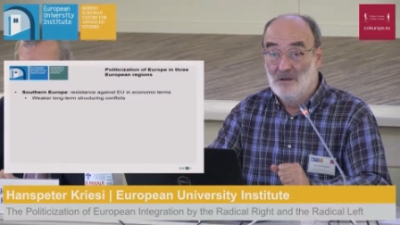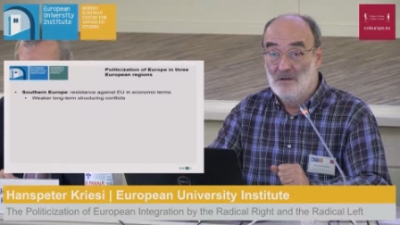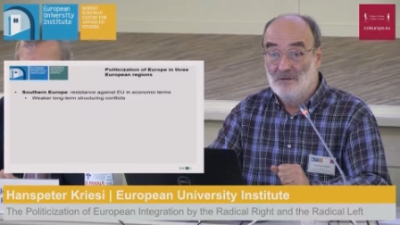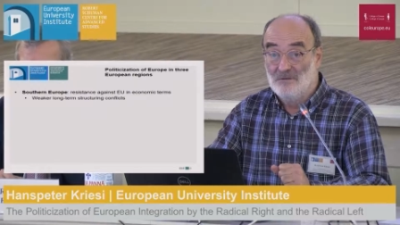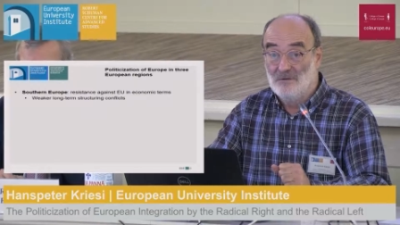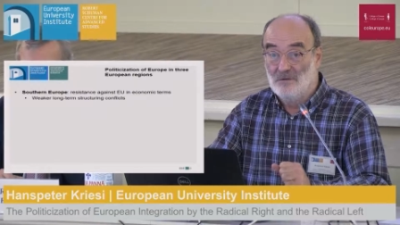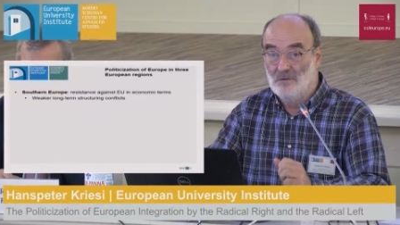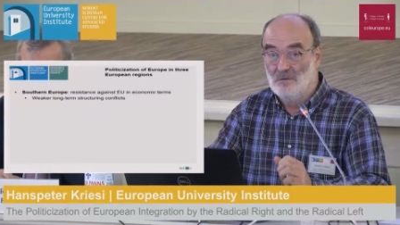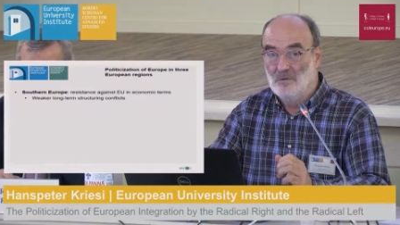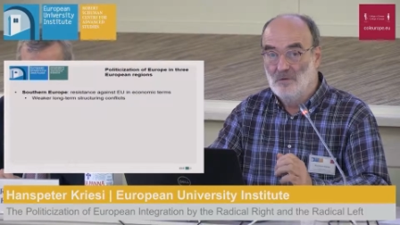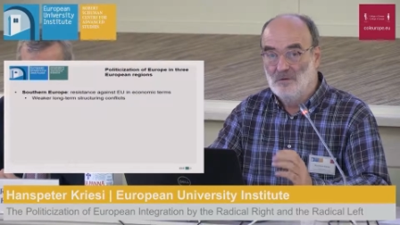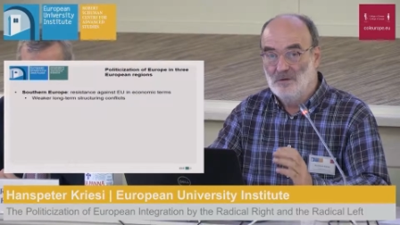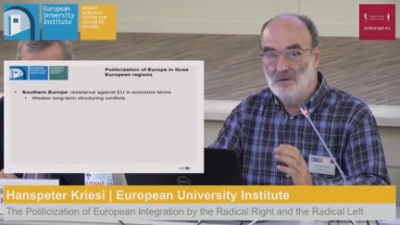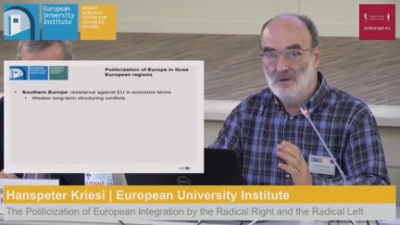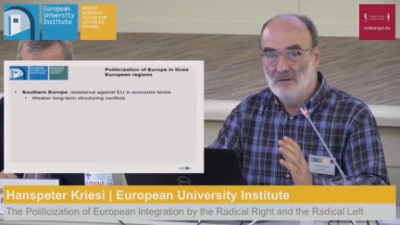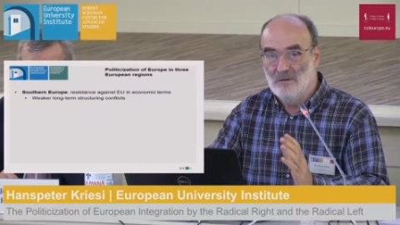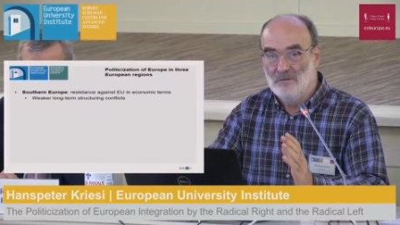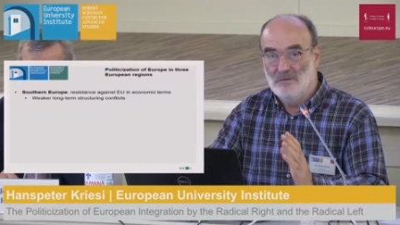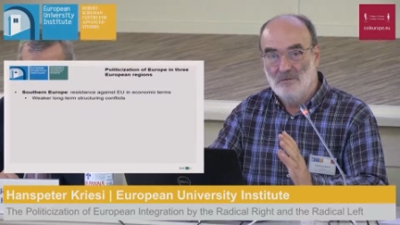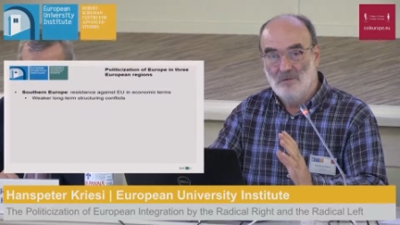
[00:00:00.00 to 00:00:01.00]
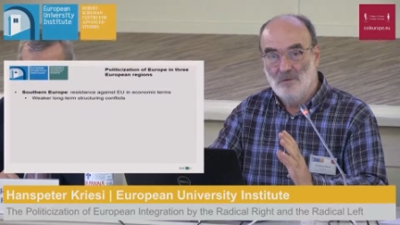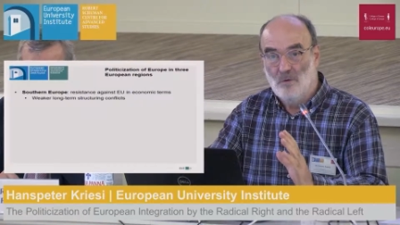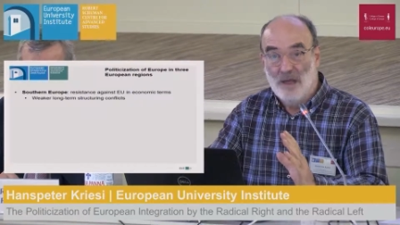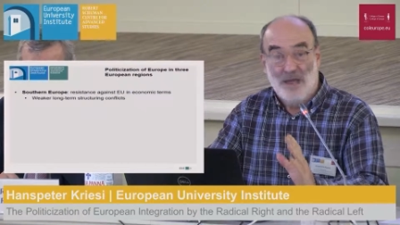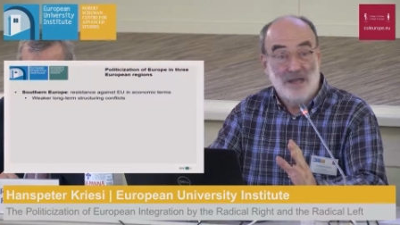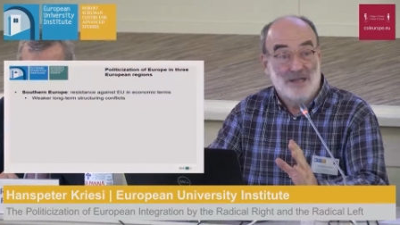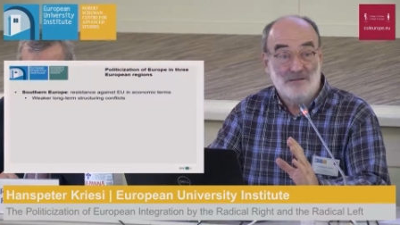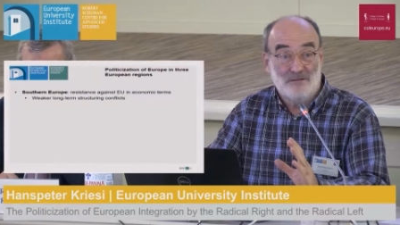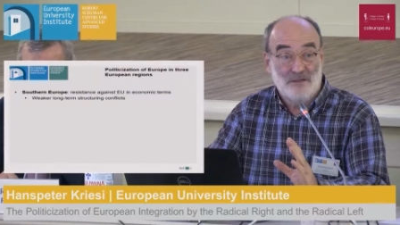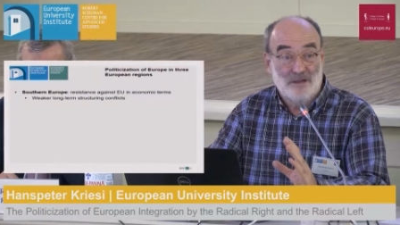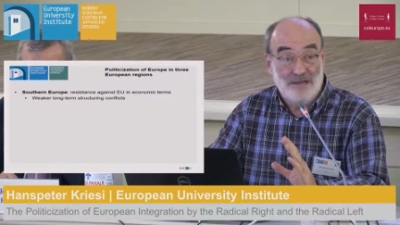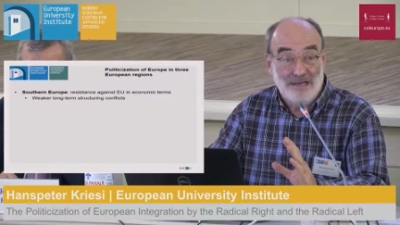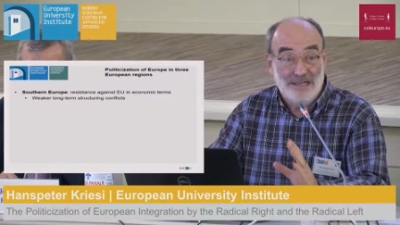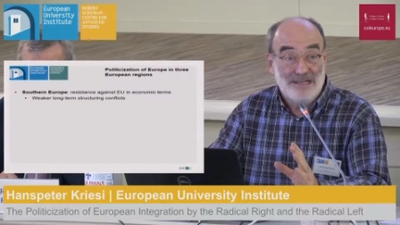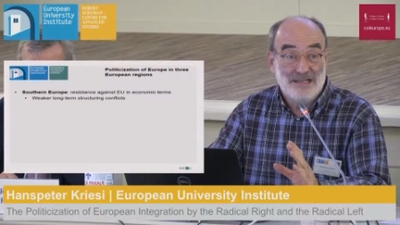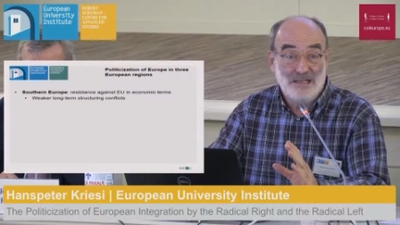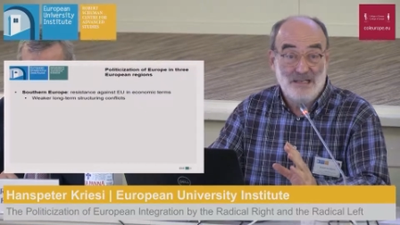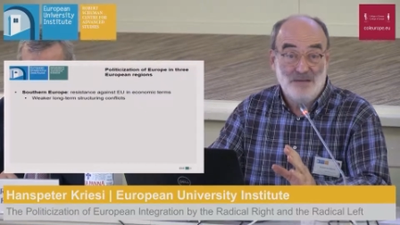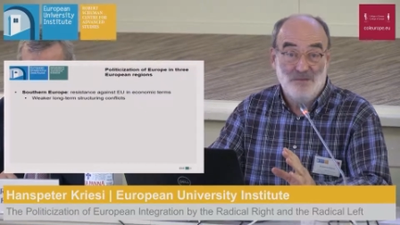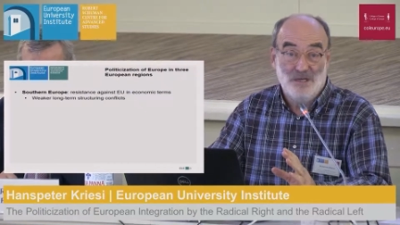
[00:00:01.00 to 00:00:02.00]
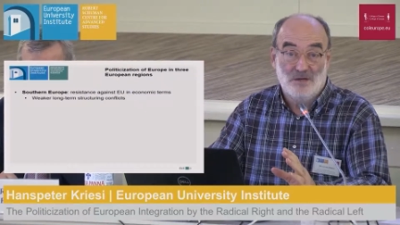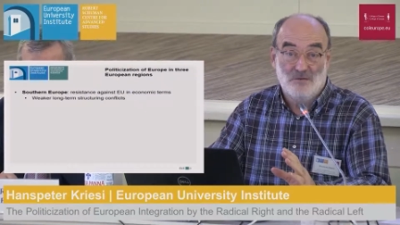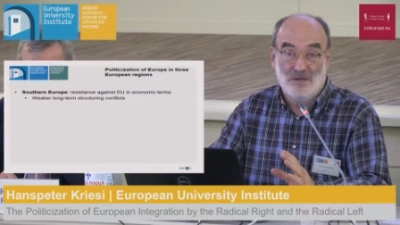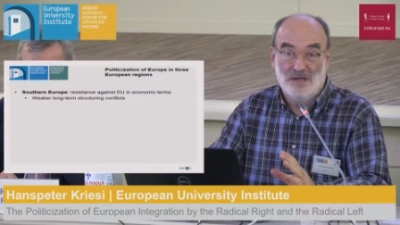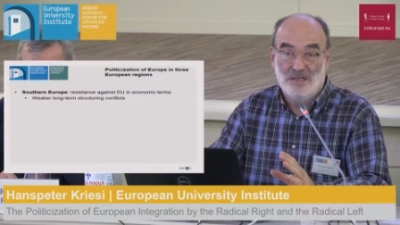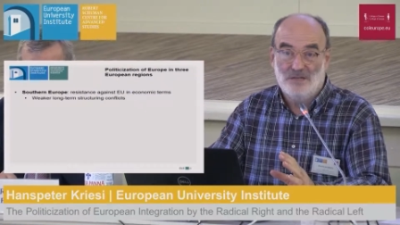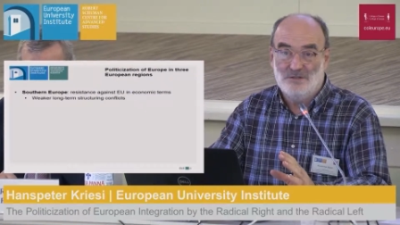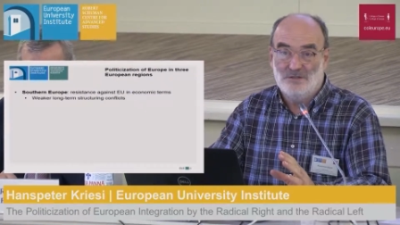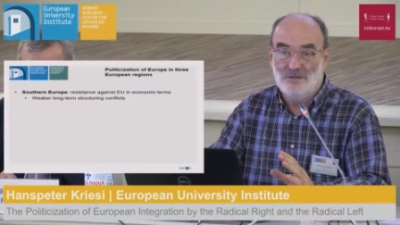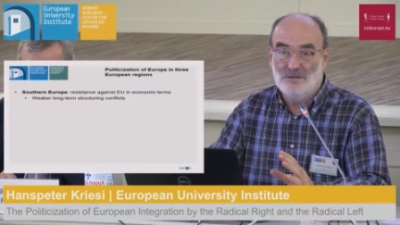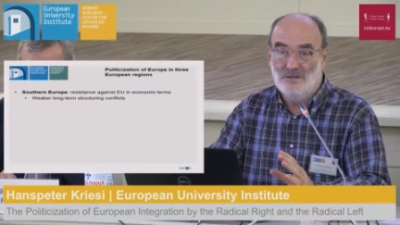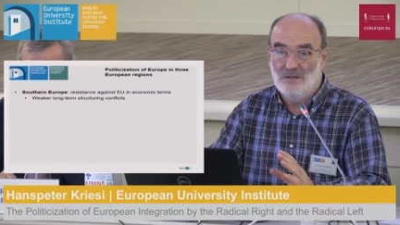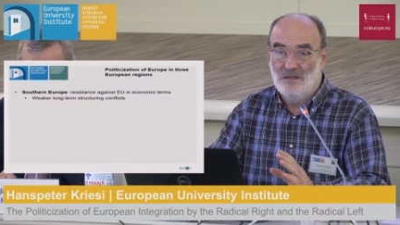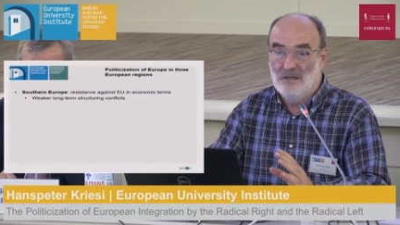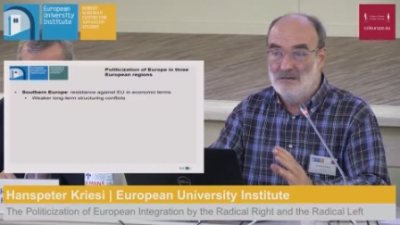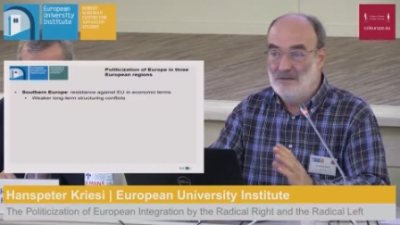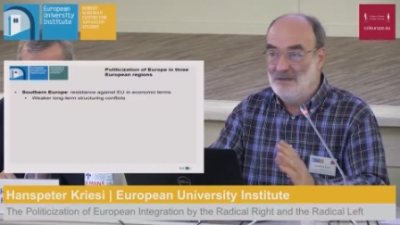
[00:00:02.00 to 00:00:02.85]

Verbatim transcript: So you, you, had little immigration.